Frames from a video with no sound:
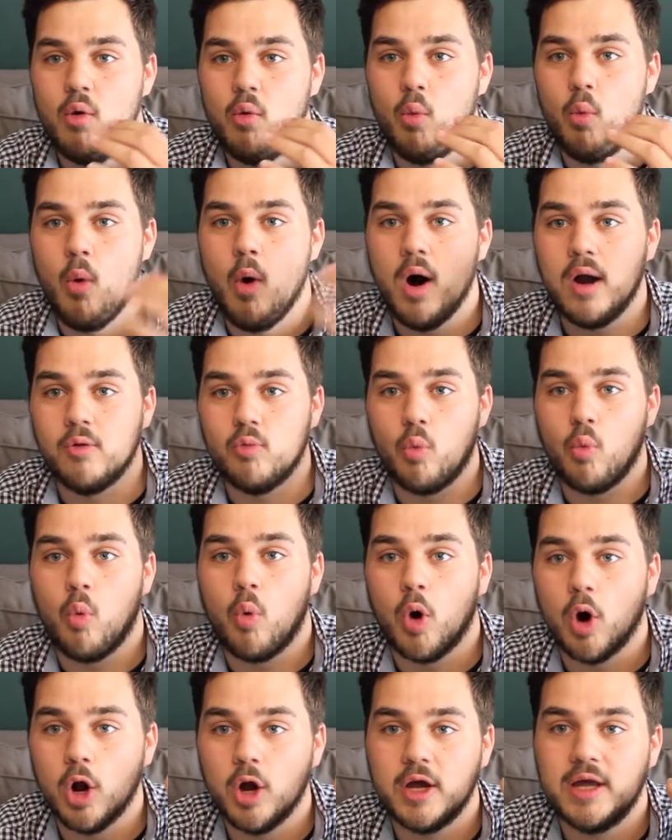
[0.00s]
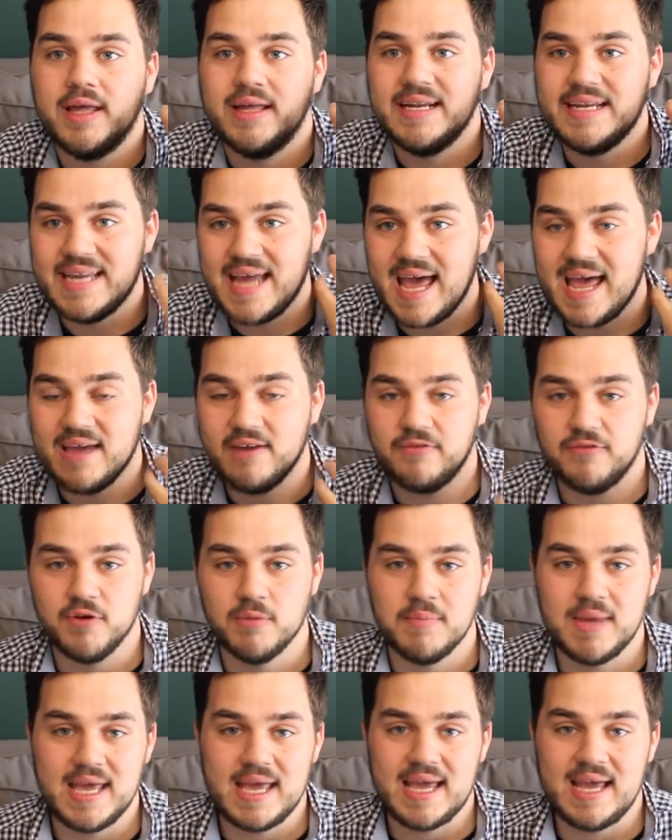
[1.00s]
one work day for
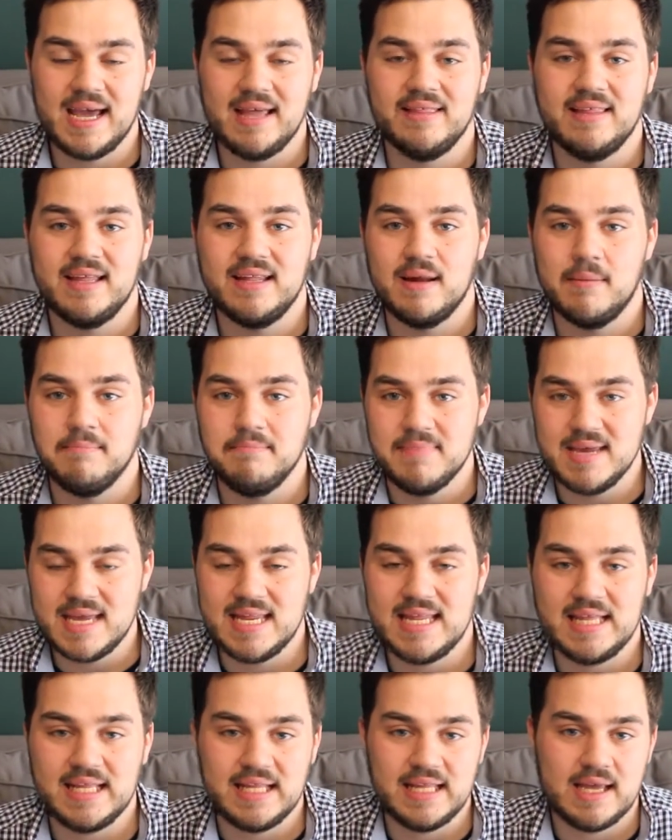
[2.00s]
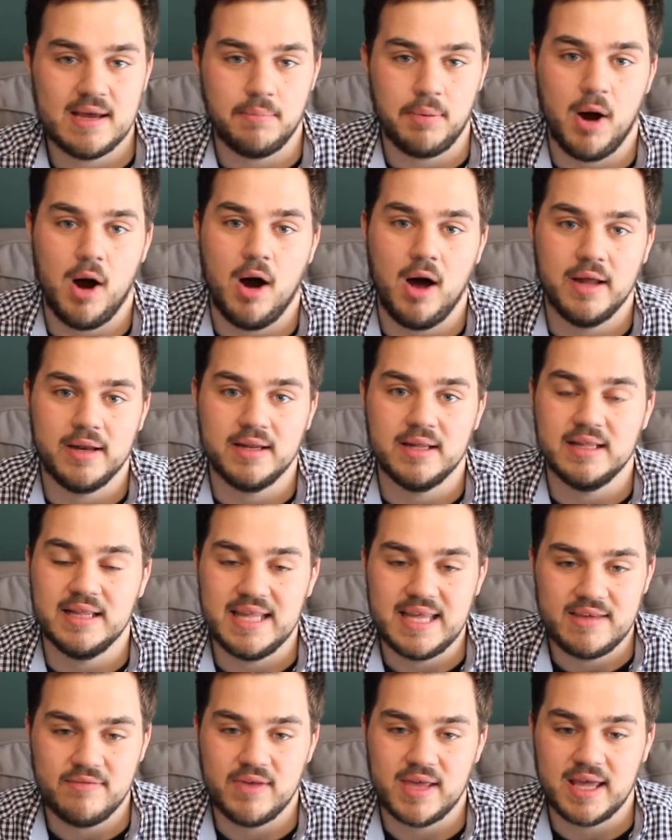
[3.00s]
me, and then immediately upon
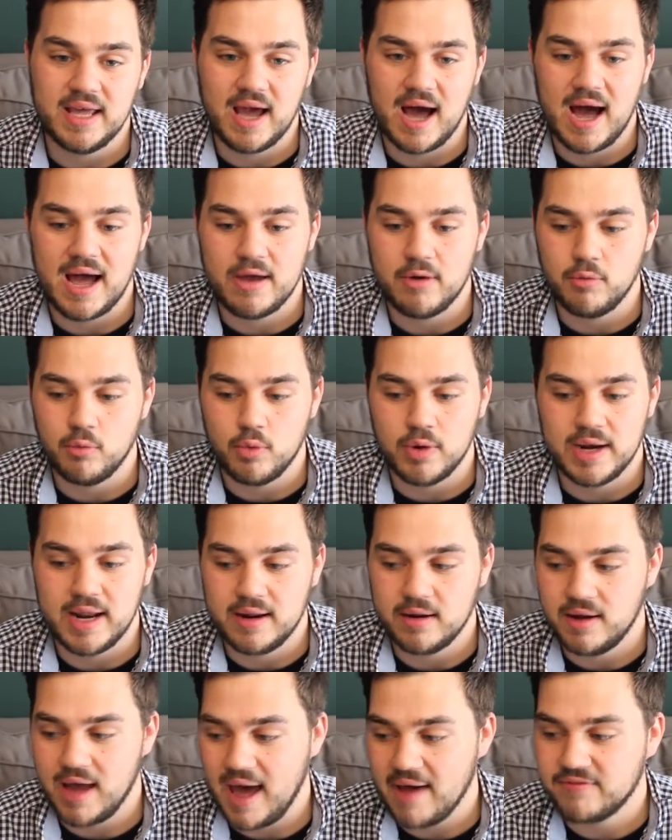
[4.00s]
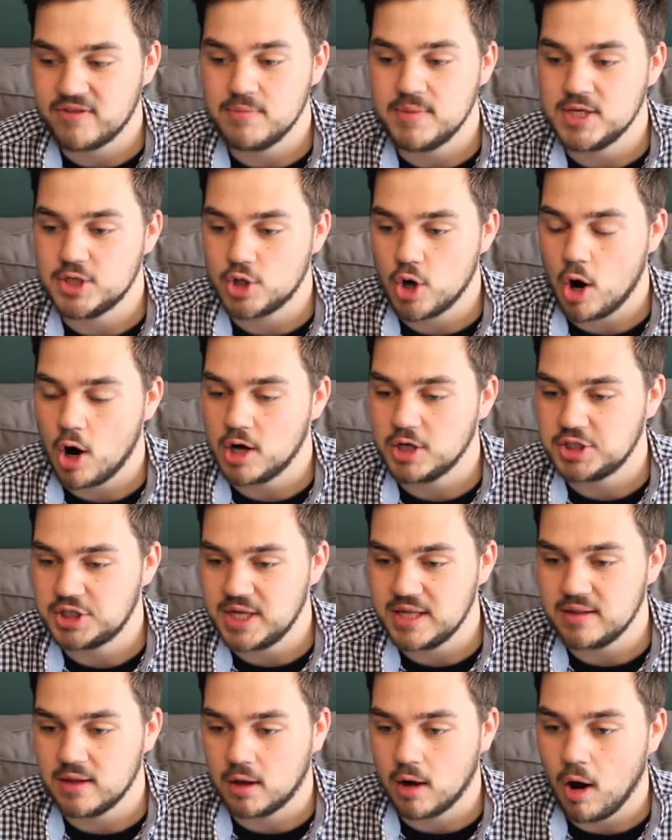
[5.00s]
leaving I would have to be charged
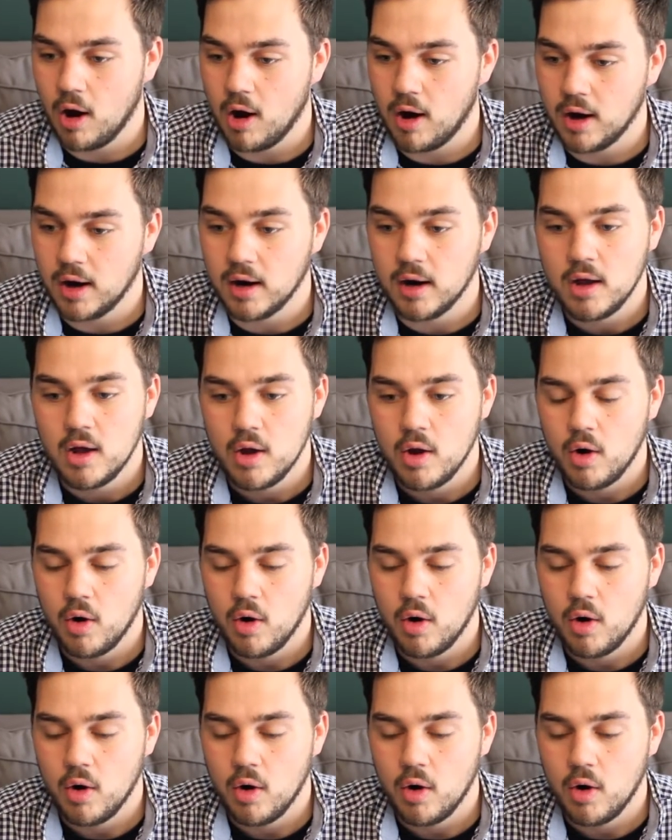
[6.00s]
in the car